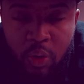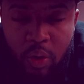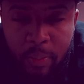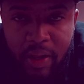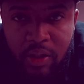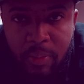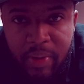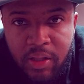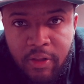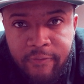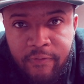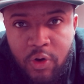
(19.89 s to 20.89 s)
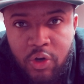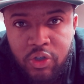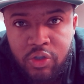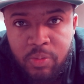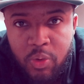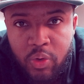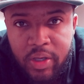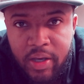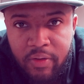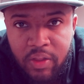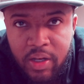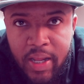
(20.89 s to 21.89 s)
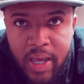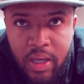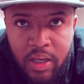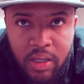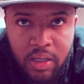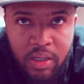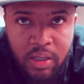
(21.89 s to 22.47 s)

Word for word: We're about to make the first smoothie of the day.